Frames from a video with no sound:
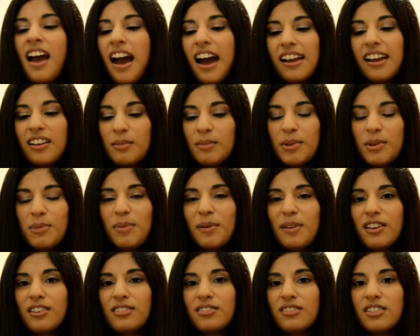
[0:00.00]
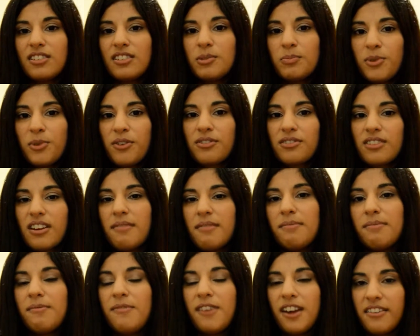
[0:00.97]
I love it because these products are
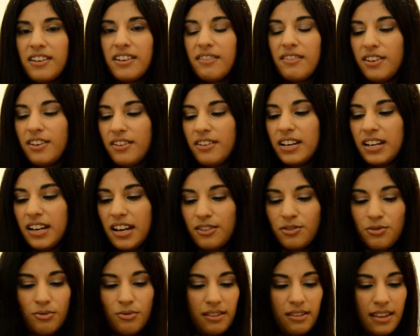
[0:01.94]
very, very natural.